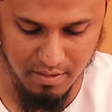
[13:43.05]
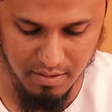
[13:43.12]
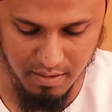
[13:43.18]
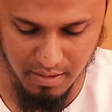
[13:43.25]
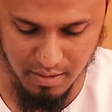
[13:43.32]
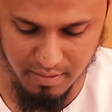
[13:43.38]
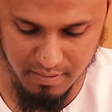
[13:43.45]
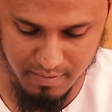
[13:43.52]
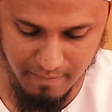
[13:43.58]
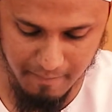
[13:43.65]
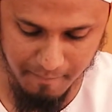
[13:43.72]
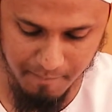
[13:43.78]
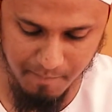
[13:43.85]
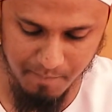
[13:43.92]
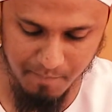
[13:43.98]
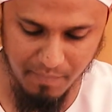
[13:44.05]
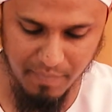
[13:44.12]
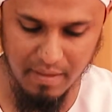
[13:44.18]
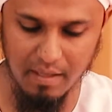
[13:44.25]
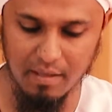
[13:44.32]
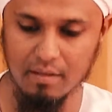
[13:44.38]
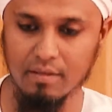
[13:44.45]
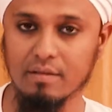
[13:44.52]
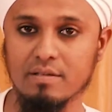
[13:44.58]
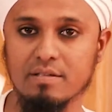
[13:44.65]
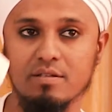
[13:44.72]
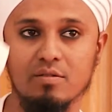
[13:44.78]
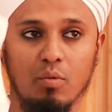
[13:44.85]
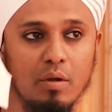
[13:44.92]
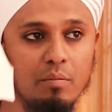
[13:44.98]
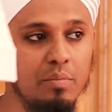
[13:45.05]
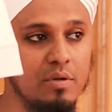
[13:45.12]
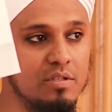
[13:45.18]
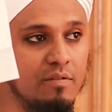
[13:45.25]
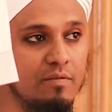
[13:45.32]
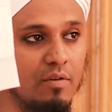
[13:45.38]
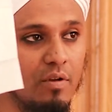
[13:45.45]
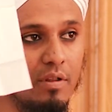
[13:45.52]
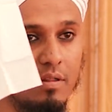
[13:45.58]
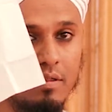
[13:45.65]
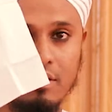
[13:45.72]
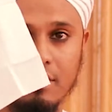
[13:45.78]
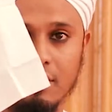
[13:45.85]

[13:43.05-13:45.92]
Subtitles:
all right? This is 1 piece of cloth,